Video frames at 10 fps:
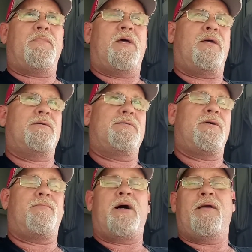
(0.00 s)
I
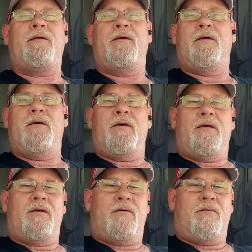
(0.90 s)
still might,
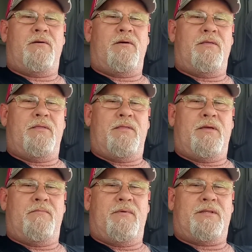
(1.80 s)

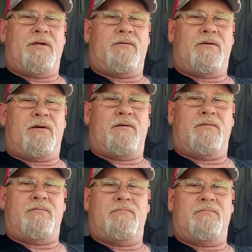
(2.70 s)
but there
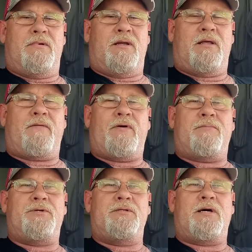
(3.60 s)
are a lot of
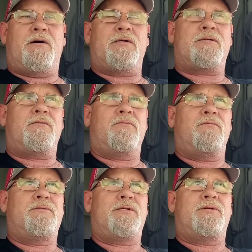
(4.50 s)
options. I
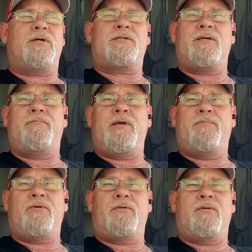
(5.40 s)
also suggest that
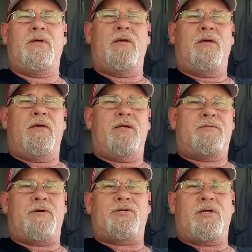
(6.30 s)
people,
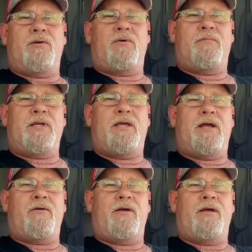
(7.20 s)
especially women,
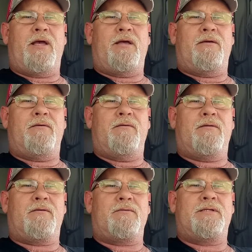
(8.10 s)
carry a
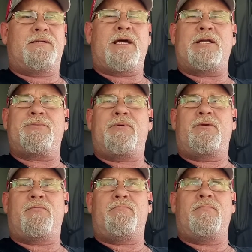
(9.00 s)
little
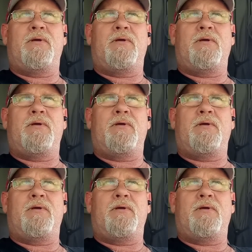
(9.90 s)
detachable